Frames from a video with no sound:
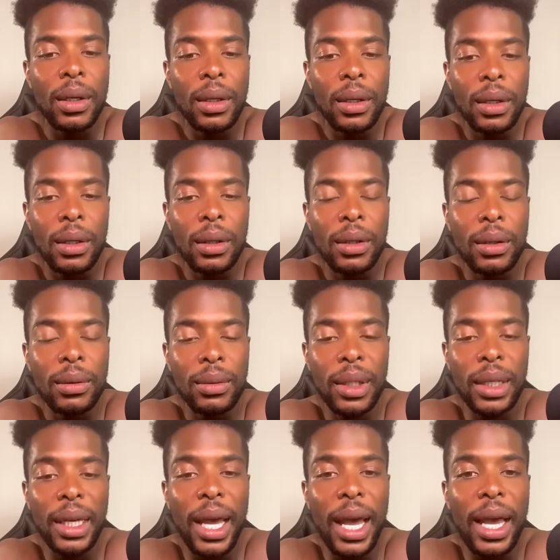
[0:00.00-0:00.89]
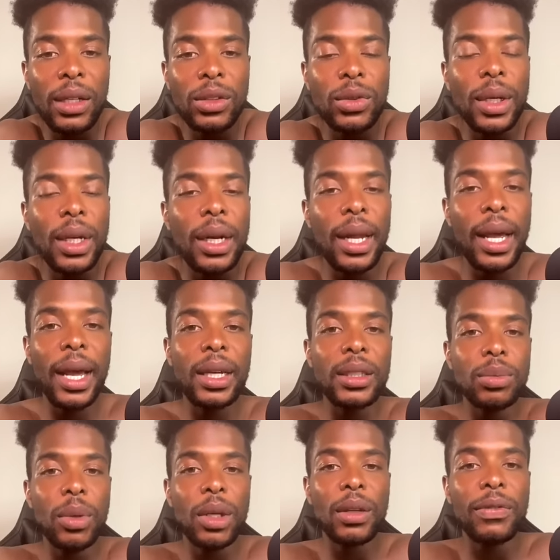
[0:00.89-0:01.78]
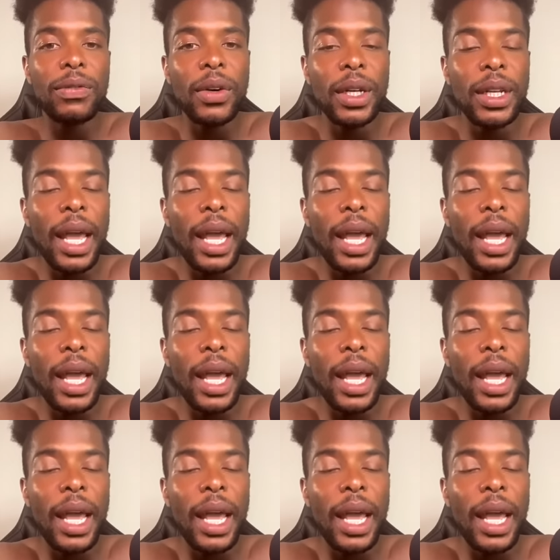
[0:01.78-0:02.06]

Dehydrated ass motherfucker.